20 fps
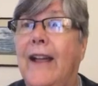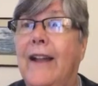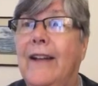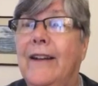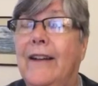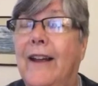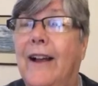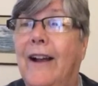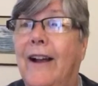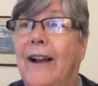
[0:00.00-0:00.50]

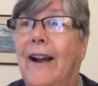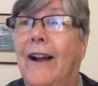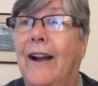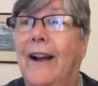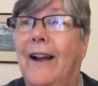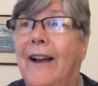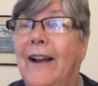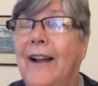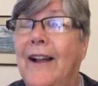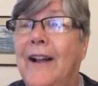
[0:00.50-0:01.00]
And
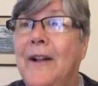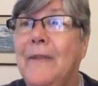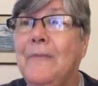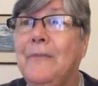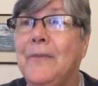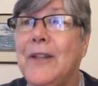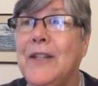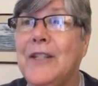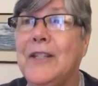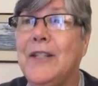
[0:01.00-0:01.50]

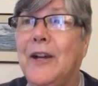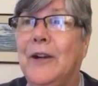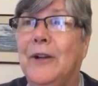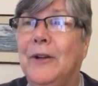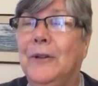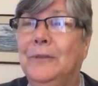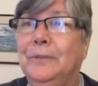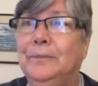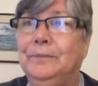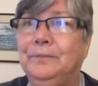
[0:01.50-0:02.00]

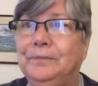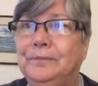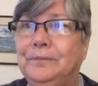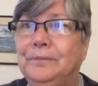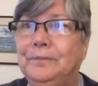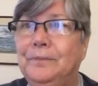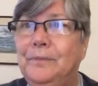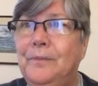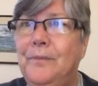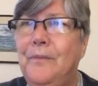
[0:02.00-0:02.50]
so
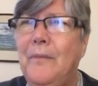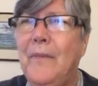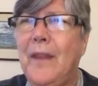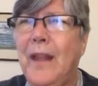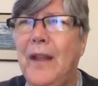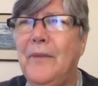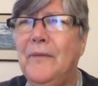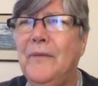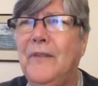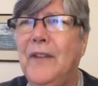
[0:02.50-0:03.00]

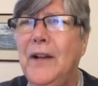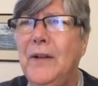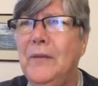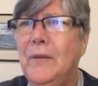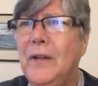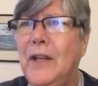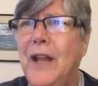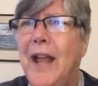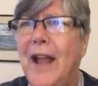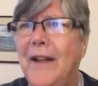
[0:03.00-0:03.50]

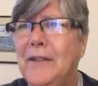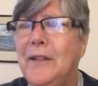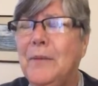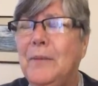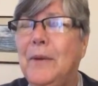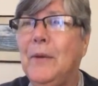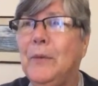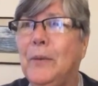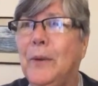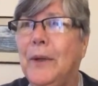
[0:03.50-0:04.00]
you have to
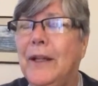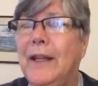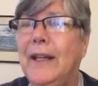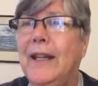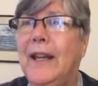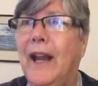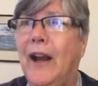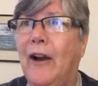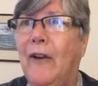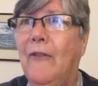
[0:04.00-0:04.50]
be really
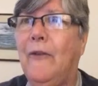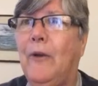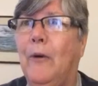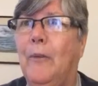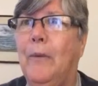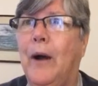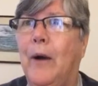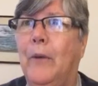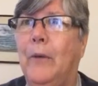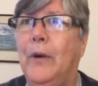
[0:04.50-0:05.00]
careful
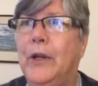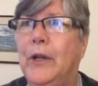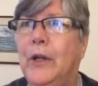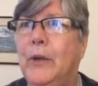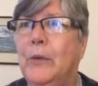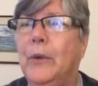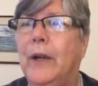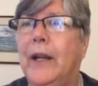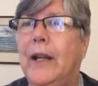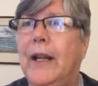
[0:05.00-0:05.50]
about what
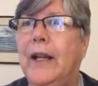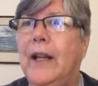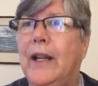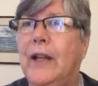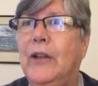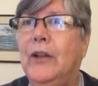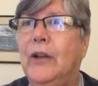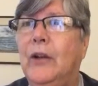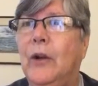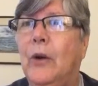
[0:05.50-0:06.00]
you read,
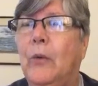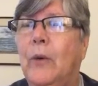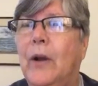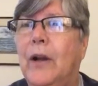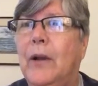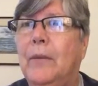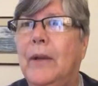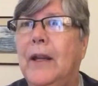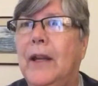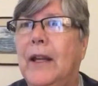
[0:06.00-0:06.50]
and you don't
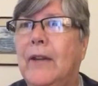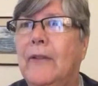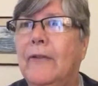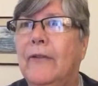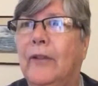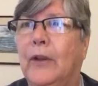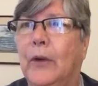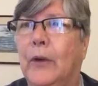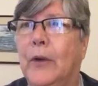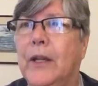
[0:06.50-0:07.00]
want to be
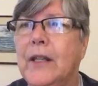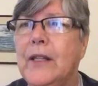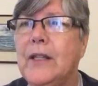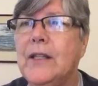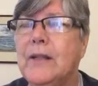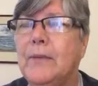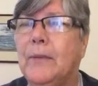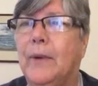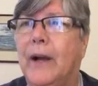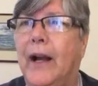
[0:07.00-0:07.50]

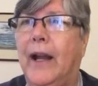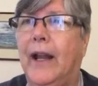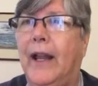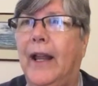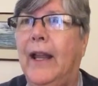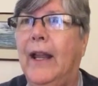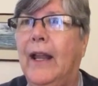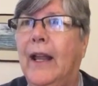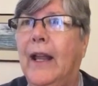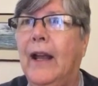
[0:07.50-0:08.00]
influenced
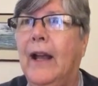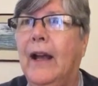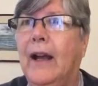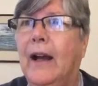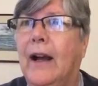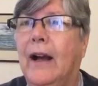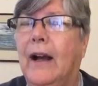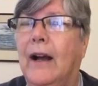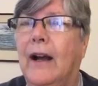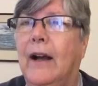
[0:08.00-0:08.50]
by,
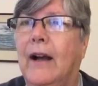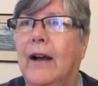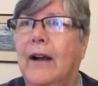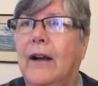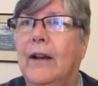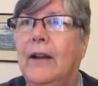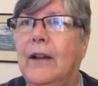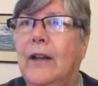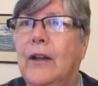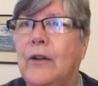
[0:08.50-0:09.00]

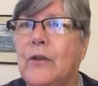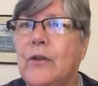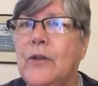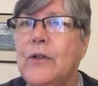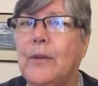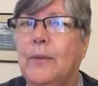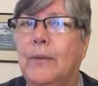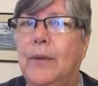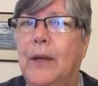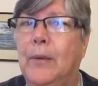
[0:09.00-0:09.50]
you know,
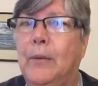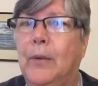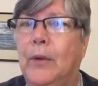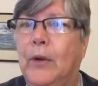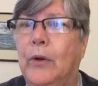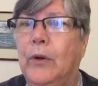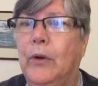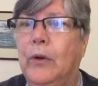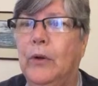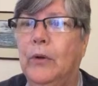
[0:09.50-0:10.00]
some
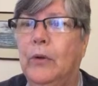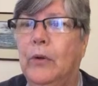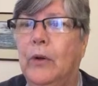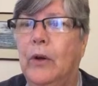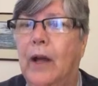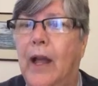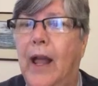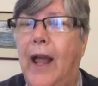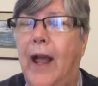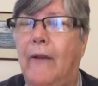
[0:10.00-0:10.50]
people
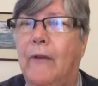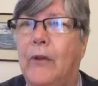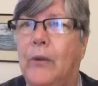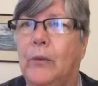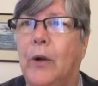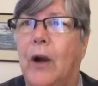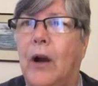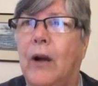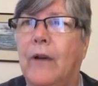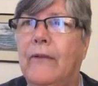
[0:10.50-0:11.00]
who have the
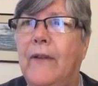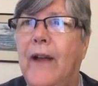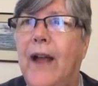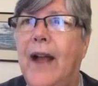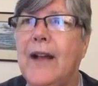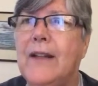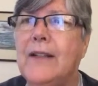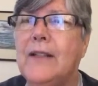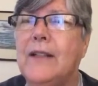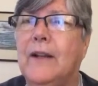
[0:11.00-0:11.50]
wrong
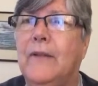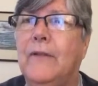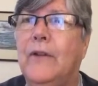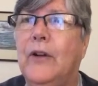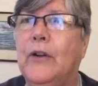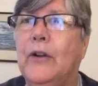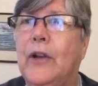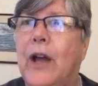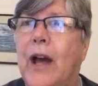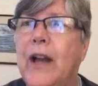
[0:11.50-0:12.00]
facts. And if
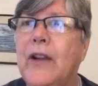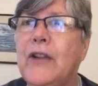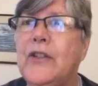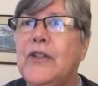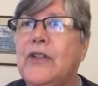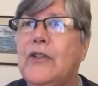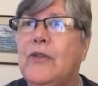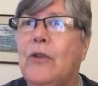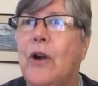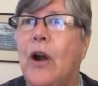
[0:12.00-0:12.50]
you're not a
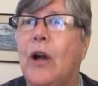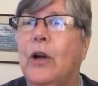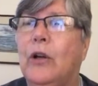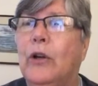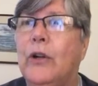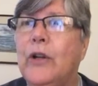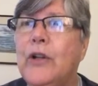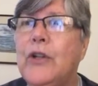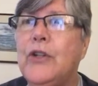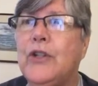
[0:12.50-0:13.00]
strong
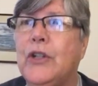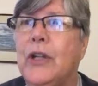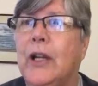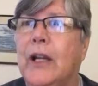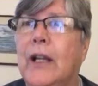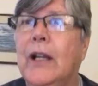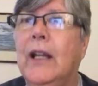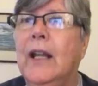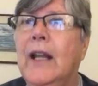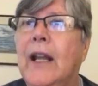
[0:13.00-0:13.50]

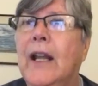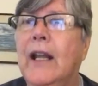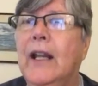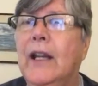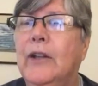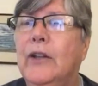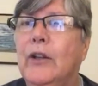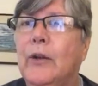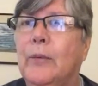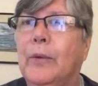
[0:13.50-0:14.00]
Christian
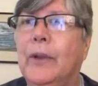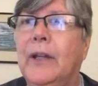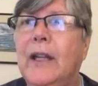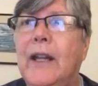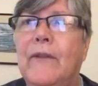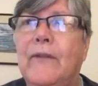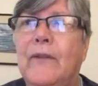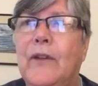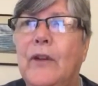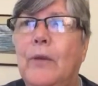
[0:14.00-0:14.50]
in your
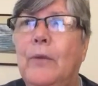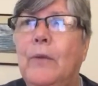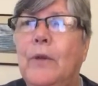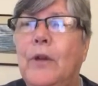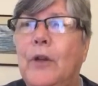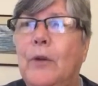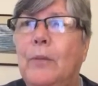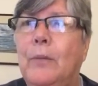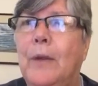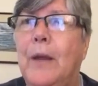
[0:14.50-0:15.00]
belief, you
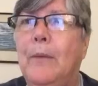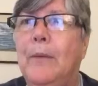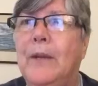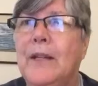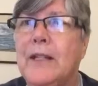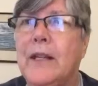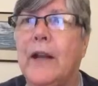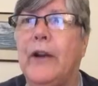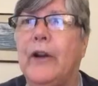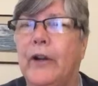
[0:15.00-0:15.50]
may be
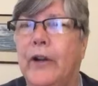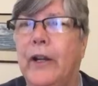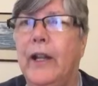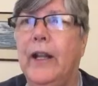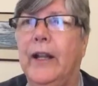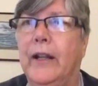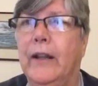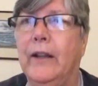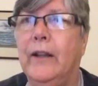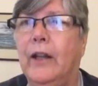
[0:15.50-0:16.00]
suckered
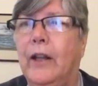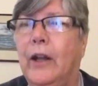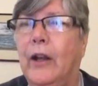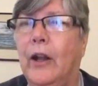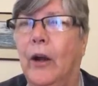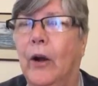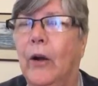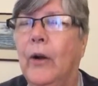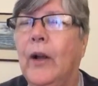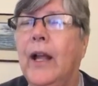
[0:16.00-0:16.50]
in, you
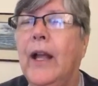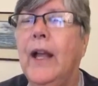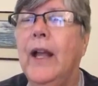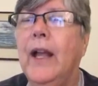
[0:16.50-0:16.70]
know.